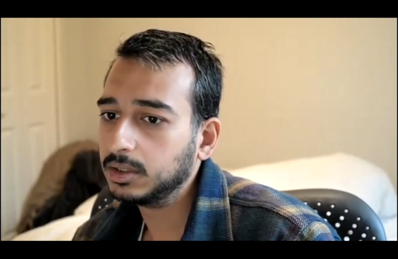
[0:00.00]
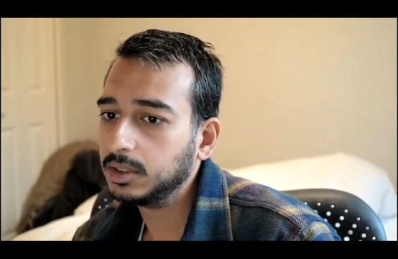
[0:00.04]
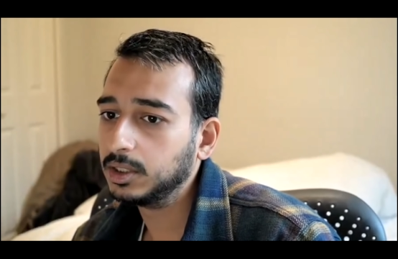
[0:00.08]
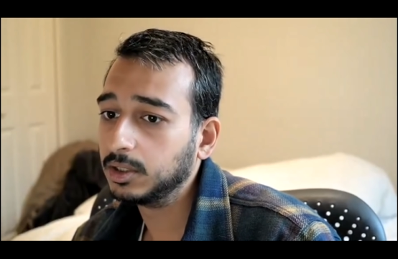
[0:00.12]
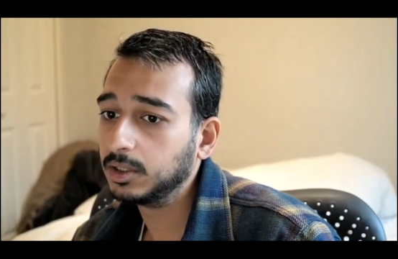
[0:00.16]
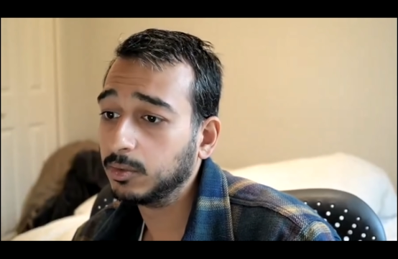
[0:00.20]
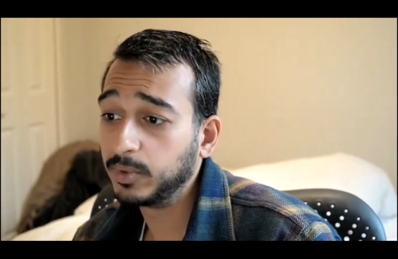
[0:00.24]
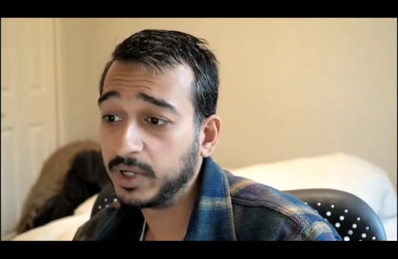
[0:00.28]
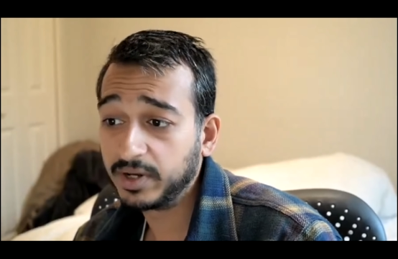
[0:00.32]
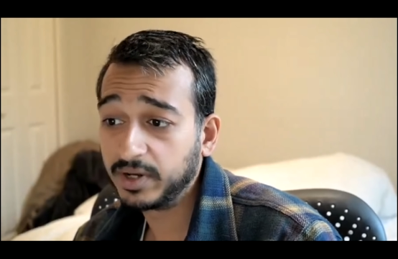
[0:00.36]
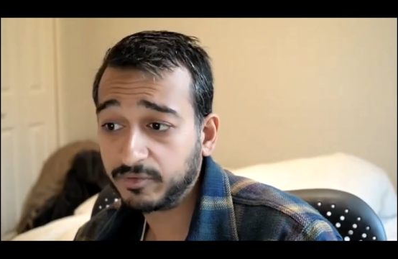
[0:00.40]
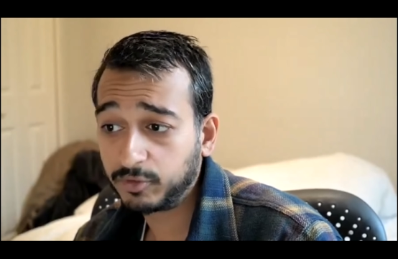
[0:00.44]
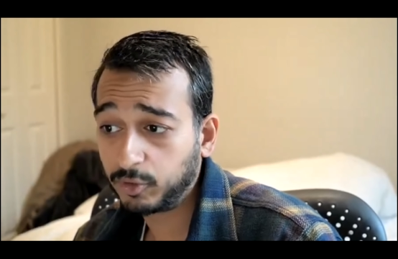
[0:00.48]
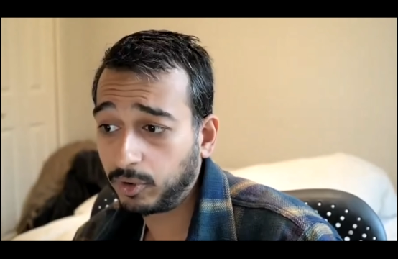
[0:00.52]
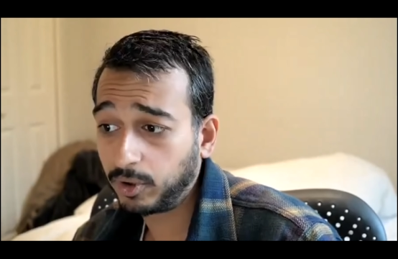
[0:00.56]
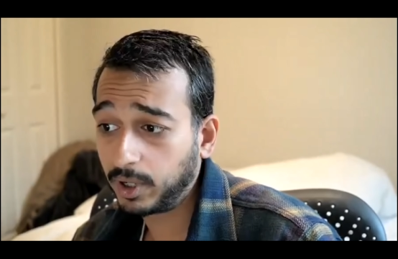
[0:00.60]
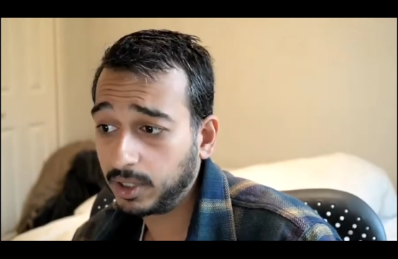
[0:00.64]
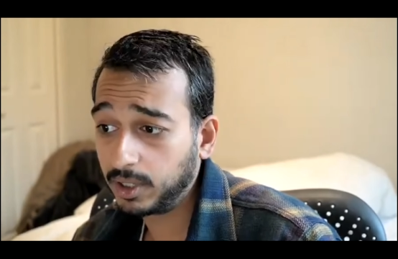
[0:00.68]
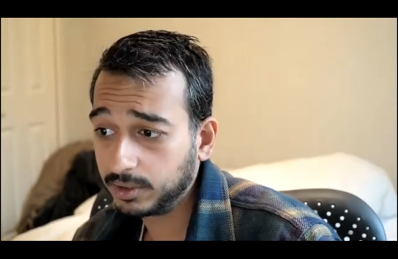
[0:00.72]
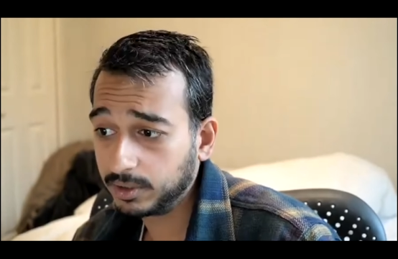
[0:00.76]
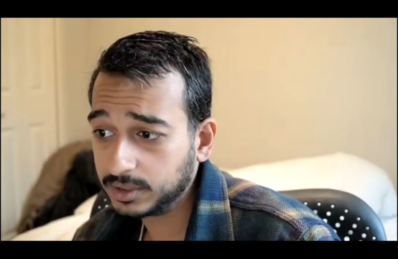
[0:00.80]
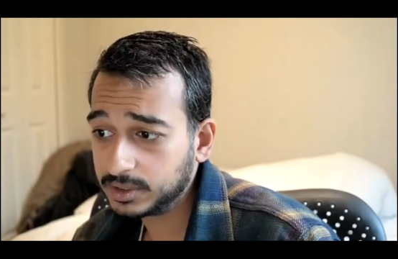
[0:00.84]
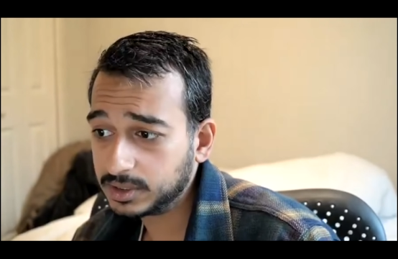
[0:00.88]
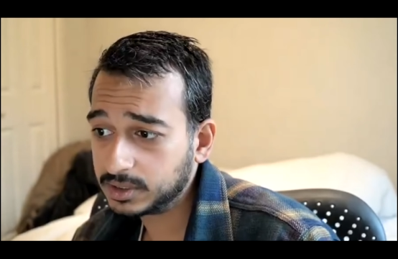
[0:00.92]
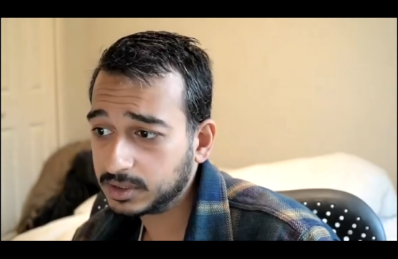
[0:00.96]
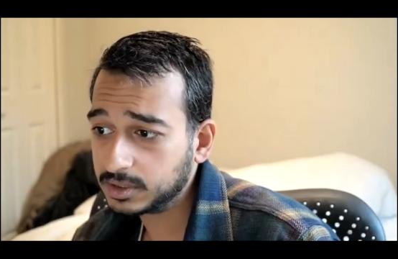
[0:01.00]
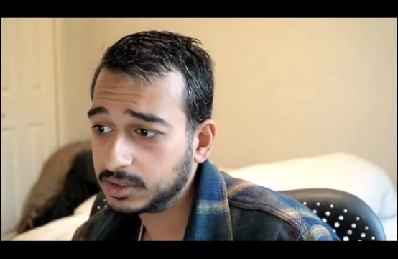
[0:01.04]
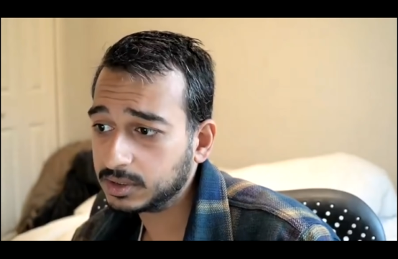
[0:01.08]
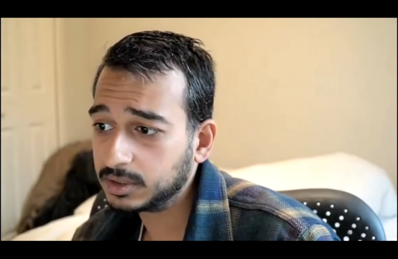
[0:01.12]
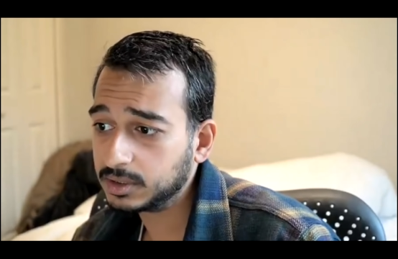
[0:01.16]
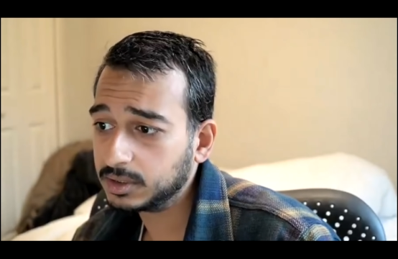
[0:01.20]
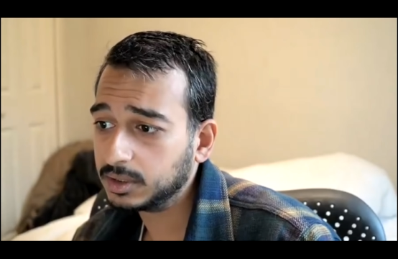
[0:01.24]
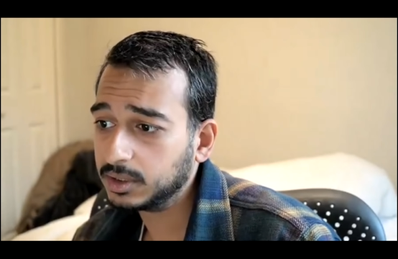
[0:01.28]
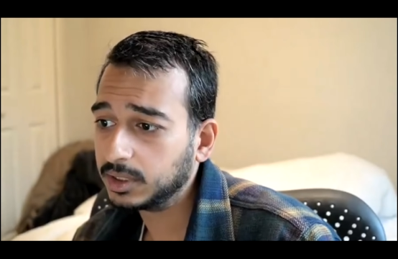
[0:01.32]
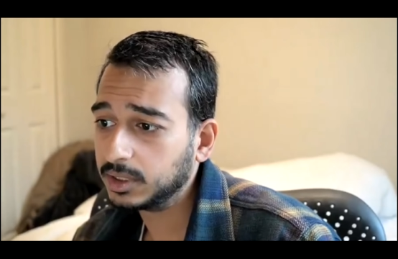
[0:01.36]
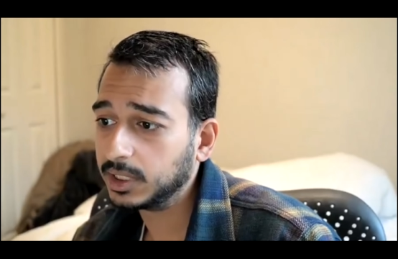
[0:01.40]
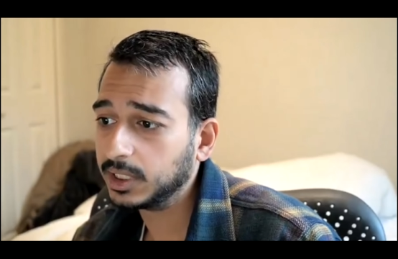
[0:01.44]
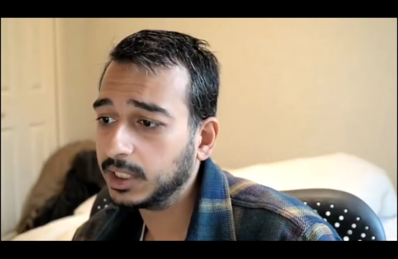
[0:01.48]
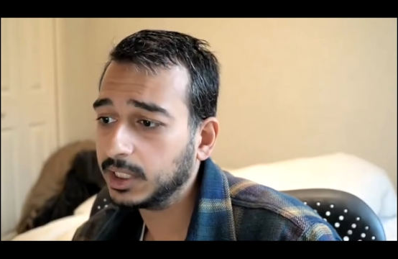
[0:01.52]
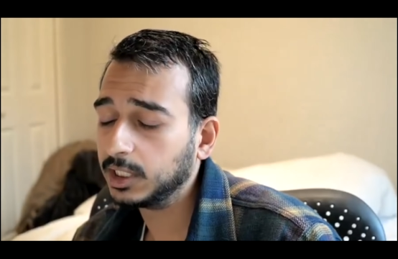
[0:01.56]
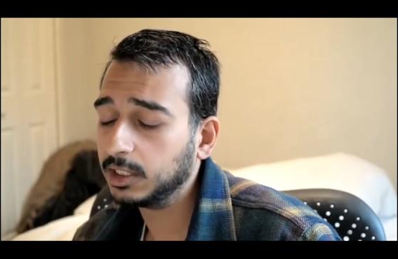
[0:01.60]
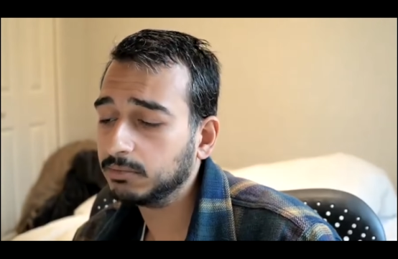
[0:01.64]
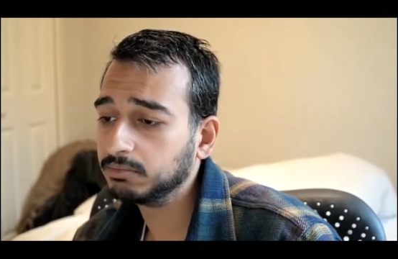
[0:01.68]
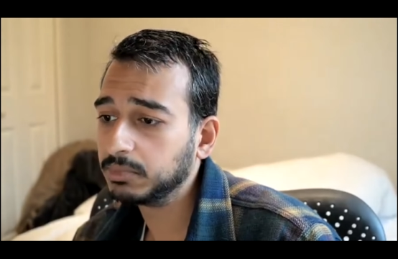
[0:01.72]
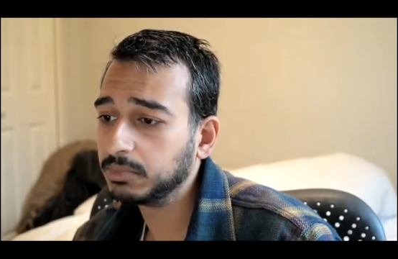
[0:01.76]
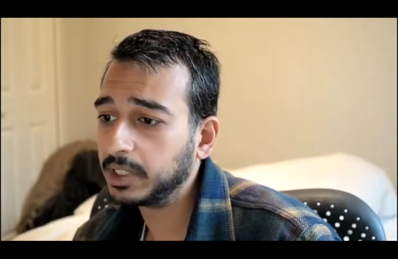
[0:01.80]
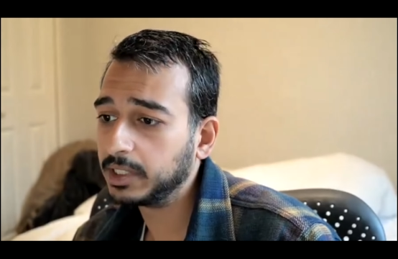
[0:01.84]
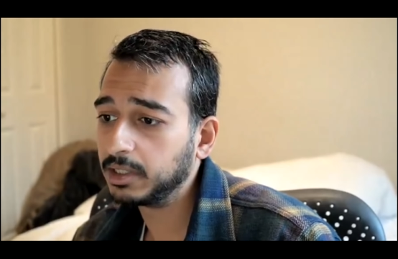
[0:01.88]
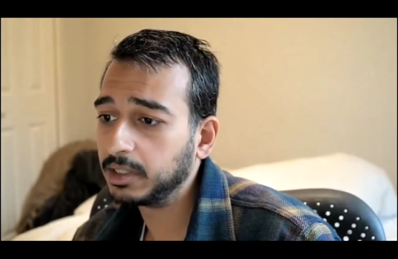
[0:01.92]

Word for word: you know, we have creators, um,